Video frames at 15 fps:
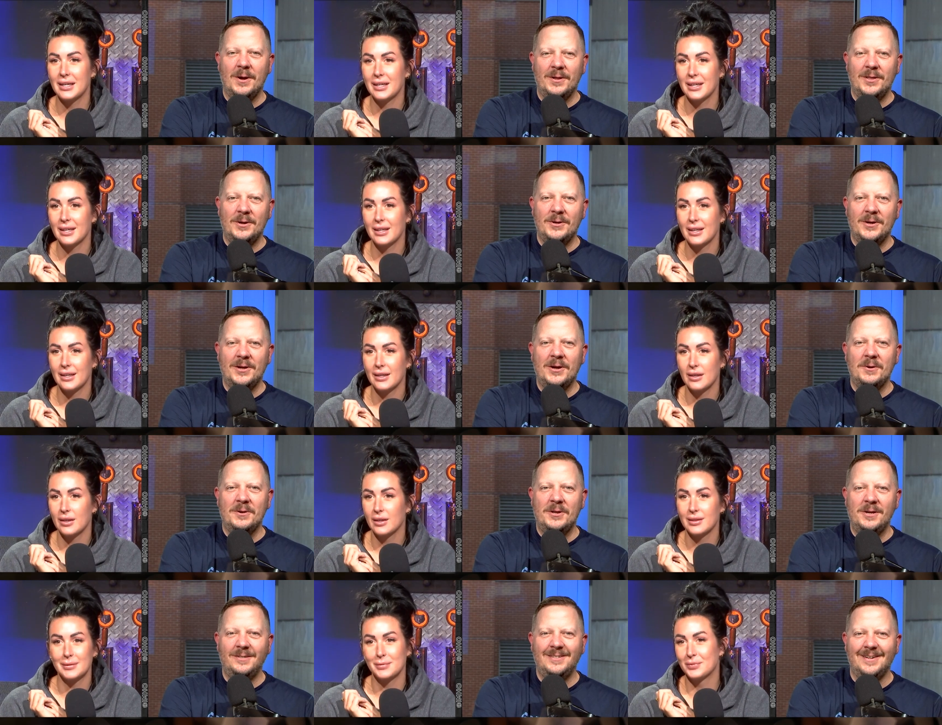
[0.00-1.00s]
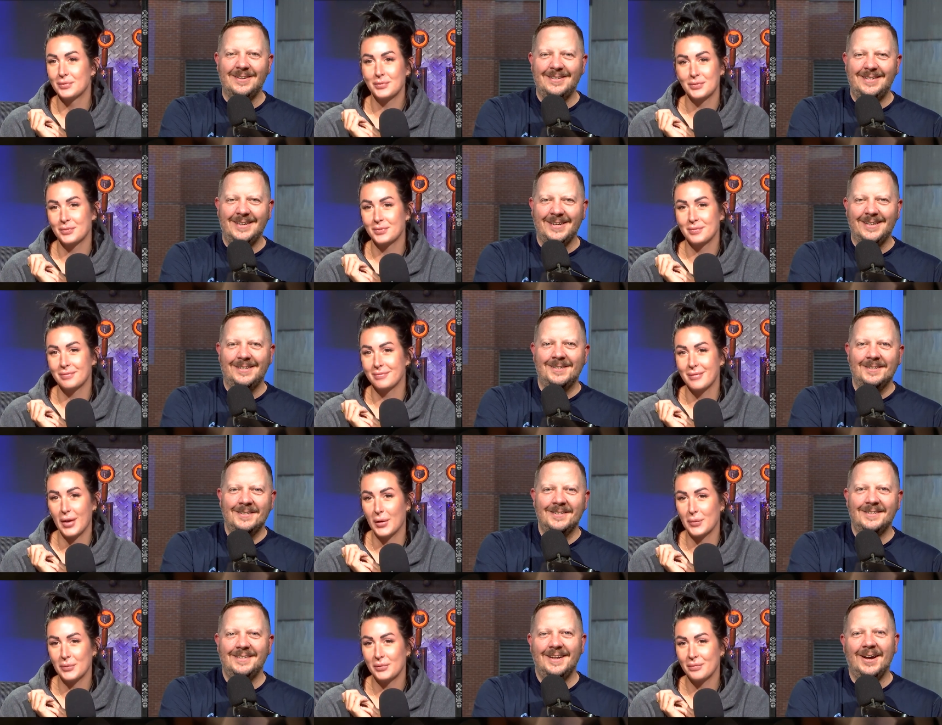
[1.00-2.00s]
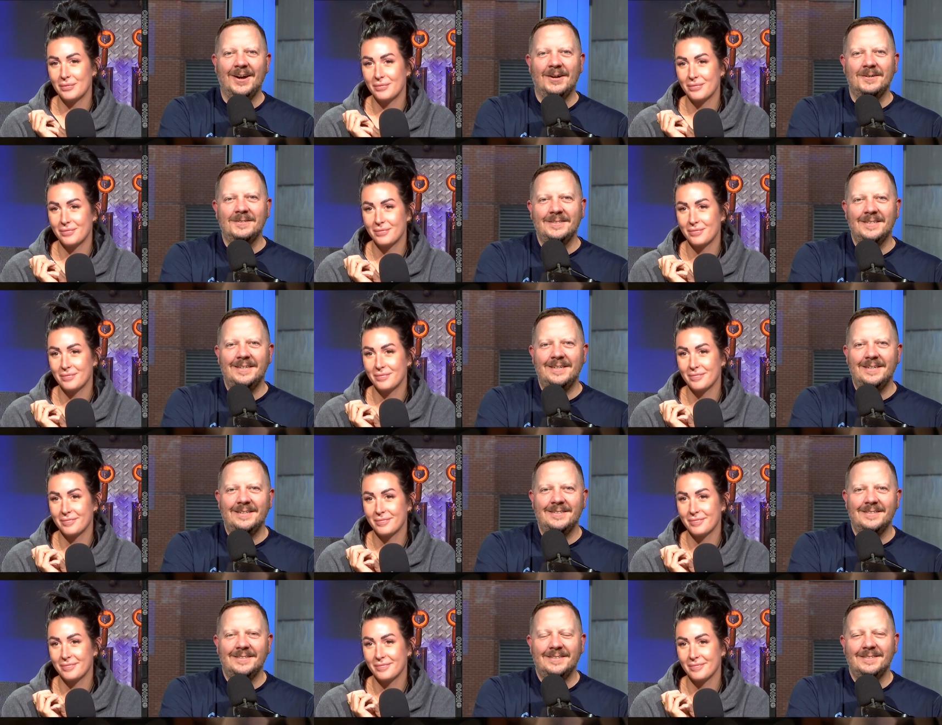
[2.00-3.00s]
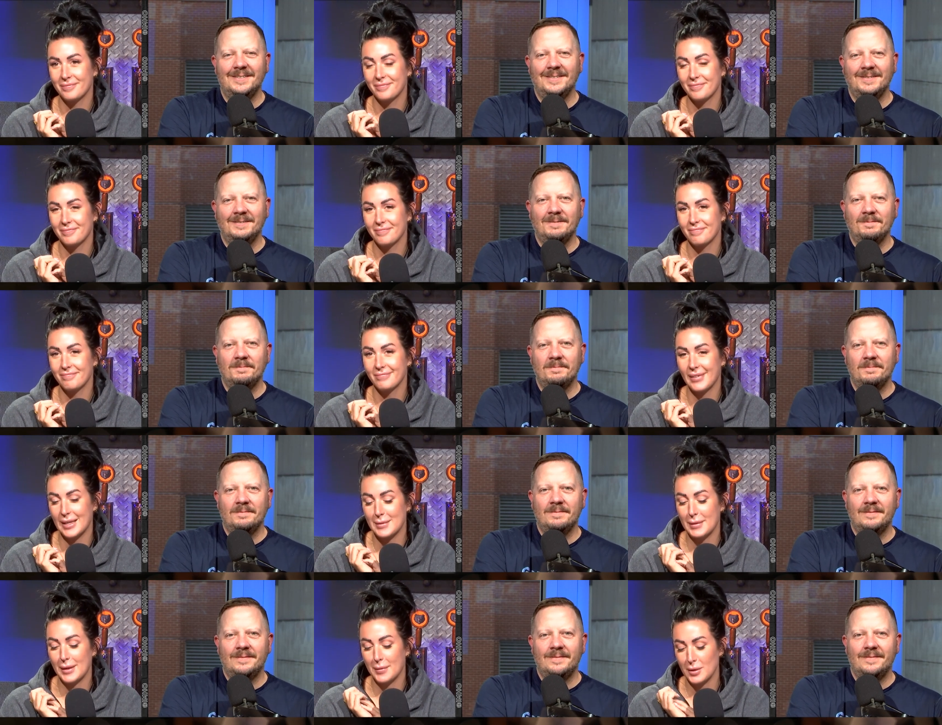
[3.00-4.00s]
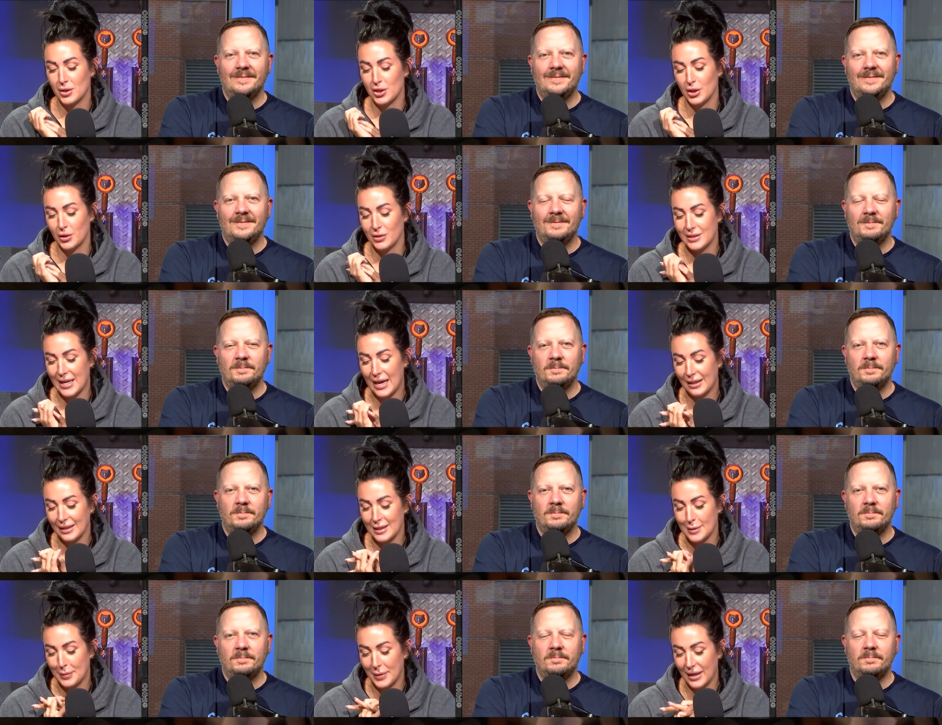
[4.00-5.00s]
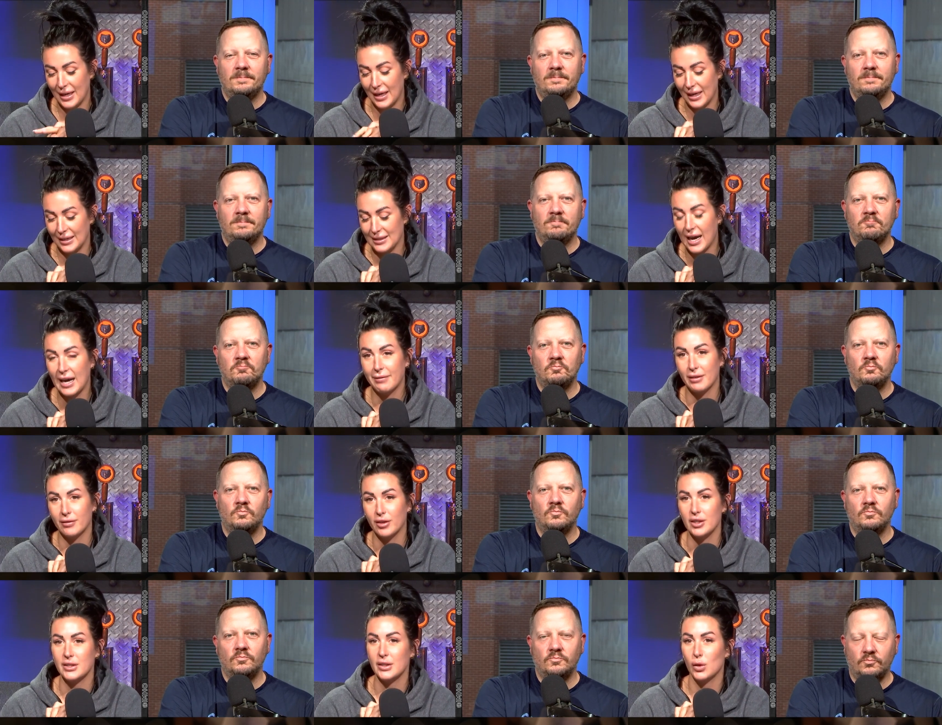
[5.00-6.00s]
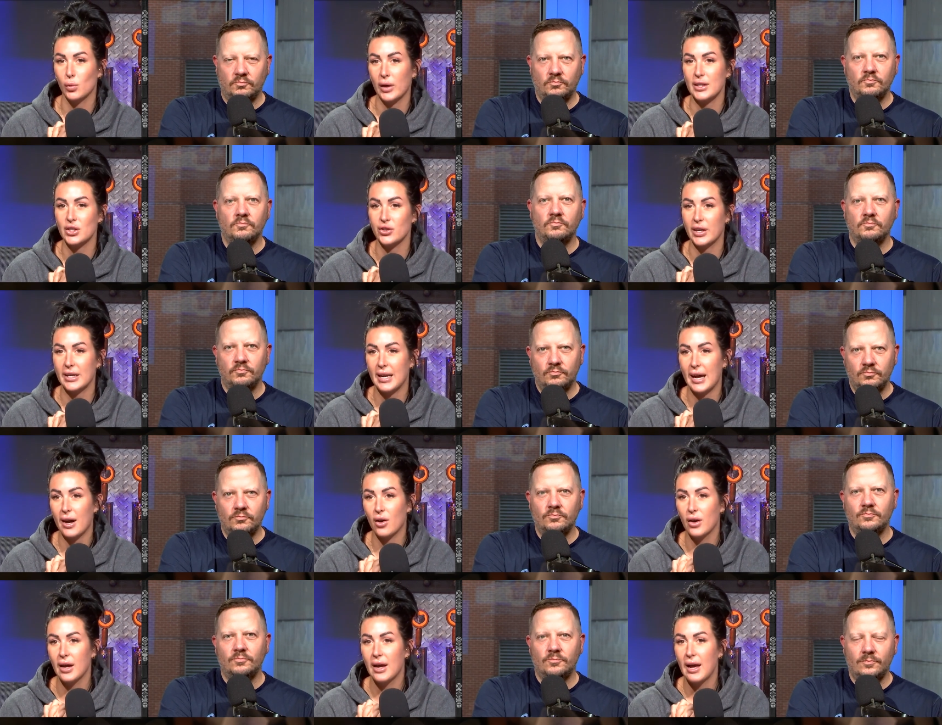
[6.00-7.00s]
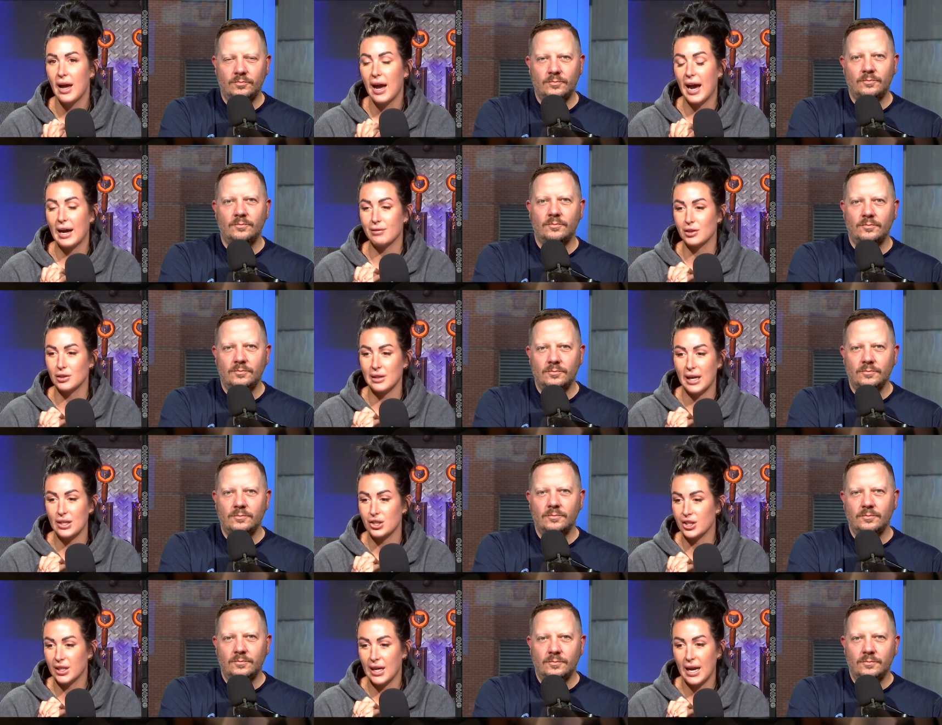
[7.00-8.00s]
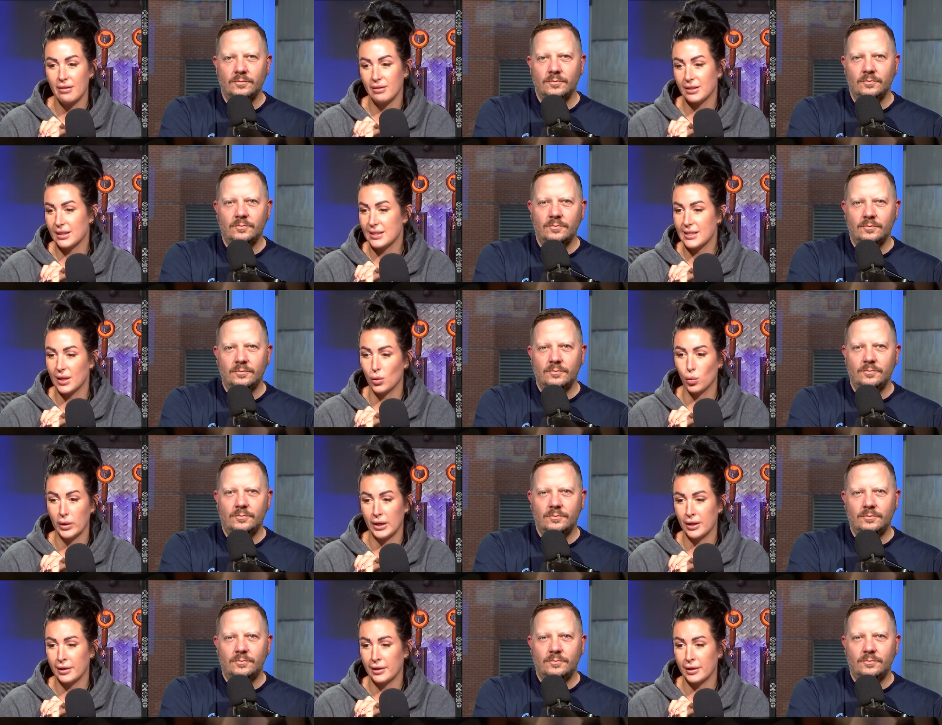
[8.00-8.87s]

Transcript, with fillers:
Speaker 1: thought you were going to go with Houston and Dillon. No. Uh,
Speaker 2: that's my number two. Dallas being tied for first in the West right now after last year having this like weird